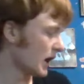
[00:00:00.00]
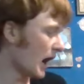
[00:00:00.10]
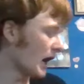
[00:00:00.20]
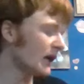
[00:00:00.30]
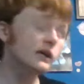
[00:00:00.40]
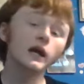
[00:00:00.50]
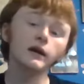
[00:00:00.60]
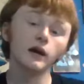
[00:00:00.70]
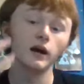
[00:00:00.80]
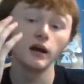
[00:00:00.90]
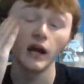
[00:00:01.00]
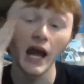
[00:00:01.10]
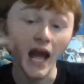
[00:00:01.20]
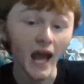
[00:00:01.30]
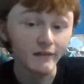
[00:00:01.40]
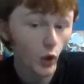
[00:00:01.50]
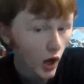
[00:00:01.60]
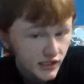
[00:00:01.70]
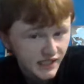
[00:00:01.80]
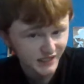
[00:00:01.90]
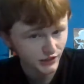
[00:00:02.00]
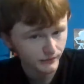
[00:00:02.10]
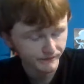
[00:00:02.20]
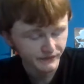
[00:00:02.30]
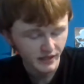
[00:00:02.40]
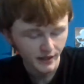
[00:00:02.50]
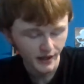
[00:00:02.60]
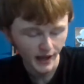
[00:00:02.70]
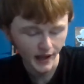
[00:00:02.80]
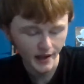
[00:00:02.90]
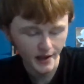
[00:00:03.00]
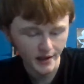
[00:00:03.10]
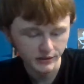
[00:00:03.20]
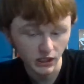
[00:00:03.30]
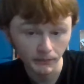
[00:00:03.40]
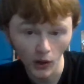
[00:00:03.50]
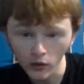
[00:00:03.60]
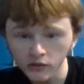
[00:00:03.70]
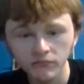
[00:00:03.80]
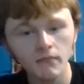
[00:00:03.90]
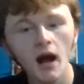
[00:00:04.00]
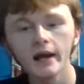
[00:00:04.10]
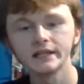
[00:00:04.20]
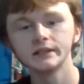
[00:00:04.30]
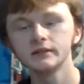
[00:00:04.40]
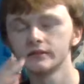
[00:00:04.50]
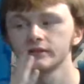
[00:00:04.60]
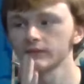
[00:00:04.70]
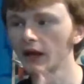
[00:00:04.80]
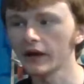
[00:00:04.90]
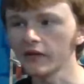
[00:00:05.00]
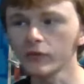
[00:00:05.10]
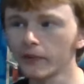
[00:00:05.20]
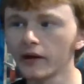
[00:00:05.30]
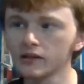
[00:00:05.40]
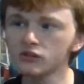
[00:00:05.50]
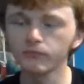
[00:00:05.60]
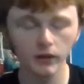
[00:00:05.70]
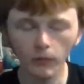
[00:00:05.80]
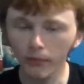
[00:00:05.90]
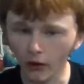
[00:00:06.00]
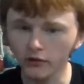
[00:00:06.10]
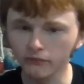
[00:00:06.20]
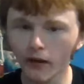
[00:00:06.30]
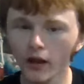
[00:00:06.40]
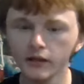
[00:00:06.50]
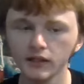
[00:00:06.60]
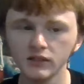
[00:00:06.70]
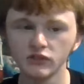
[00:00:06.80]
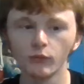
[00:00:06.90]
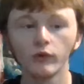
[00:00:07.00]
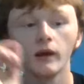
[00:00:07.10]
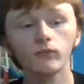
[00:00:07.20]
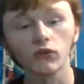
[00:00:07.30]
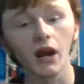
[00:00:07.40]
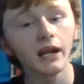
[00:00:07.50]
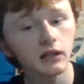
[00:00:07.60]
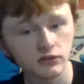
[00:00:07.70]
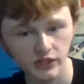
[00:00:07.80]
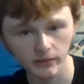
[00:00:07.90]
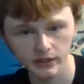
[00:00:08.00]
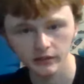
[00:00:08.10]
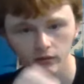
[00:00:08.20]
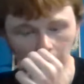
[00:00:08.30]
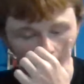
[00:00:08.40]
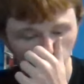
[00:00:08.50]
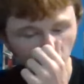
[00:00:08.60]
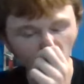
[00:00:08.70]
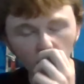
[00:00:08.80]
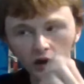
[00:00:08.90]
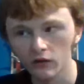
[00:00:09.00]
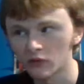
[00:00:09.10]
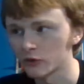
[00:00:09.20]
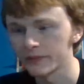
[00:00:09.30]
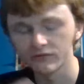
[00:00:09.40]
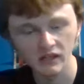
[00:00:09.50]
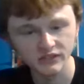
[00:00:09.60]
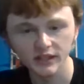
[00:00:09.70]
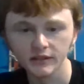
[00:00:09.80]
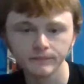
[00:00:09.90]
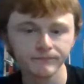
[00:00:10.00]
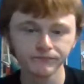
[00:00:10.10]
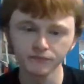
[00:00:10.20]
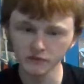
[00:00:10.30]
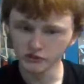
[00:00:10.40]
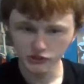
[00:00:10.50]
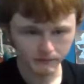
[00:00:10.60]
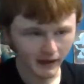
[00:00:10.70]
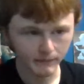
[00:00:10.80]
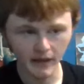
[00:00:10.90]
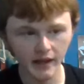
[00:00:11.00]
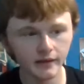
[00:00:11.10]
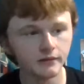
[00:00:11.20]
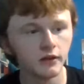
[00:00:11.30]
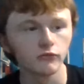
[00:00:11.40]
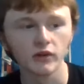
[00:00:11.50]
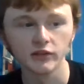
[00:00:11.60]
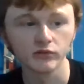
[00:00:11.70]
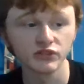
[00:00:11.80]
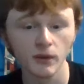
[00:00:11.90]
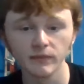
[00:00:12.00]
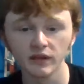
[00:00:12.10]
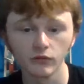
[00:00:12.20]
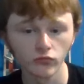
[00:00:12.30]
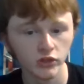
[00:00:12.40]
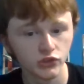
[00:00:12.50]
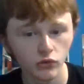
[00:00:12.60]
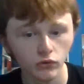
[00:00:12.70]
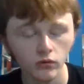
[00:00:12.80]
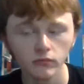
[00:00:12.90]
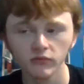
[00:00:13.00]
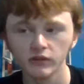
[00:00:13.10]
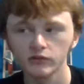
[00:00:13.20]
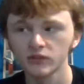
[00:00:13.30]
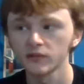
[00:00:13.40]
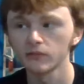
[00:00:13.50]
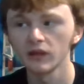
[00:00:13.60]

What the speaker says: I have autism, and a part of mine, not everybody's, but a part of mine, is that when I'm writing something, whether it be wrestling, Spider-Man, whether it's something original, whether it's something